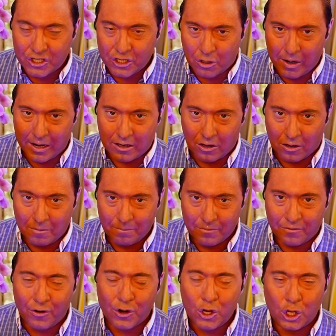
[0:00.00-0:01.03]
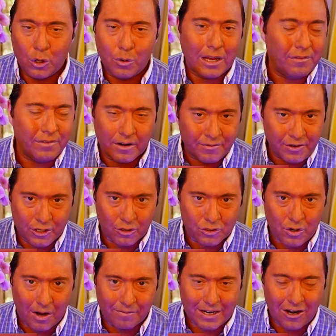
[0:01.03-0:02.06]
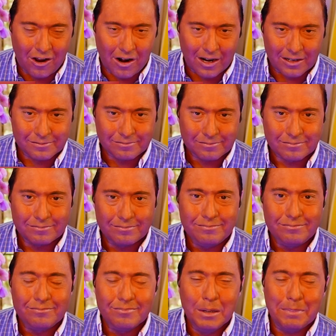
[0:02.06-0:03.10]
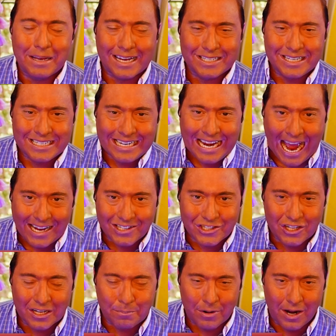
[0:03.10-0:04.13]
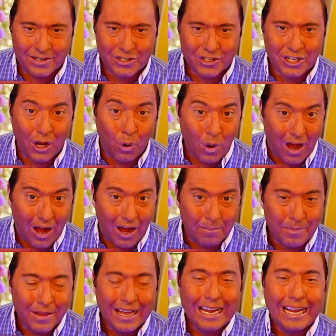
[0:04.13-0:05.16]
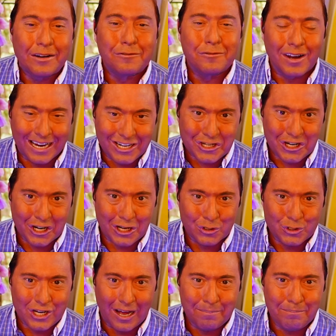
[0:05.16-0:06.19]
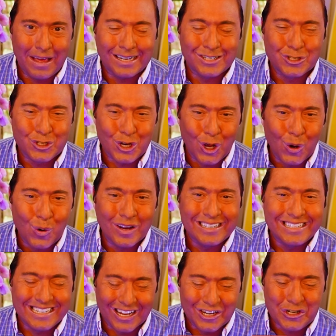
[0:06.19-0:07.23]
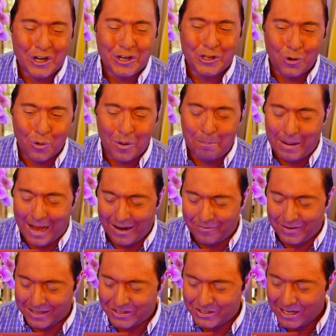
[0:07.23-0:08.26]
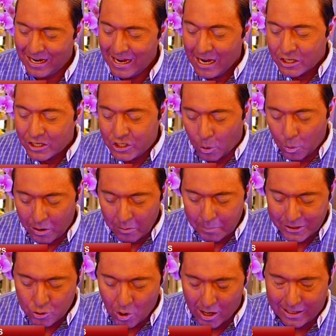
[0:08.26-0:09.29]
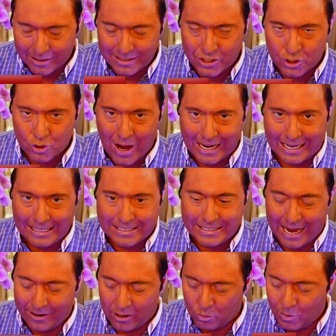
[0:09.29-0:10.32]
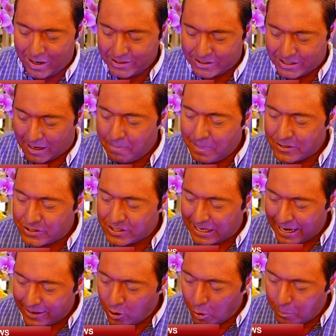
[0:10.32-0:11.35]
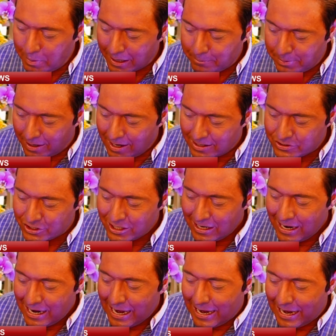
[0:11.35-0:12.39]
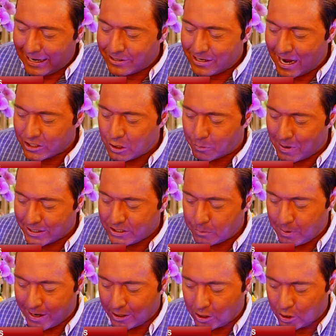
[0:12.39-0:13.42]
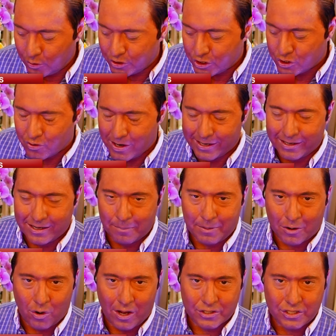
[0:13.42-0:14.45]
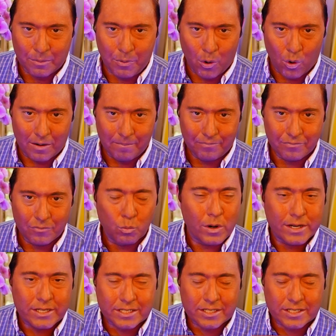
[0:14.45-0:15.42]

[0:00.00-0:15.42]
This is critical for you, even if you don't drive a car, because as gasoline prices go up, inflation goes up, and so does your benefits. So we will be talking this, tracking this data on Wednesday. This is again OPEC Plus. International price of Brent crude is trending up across the board.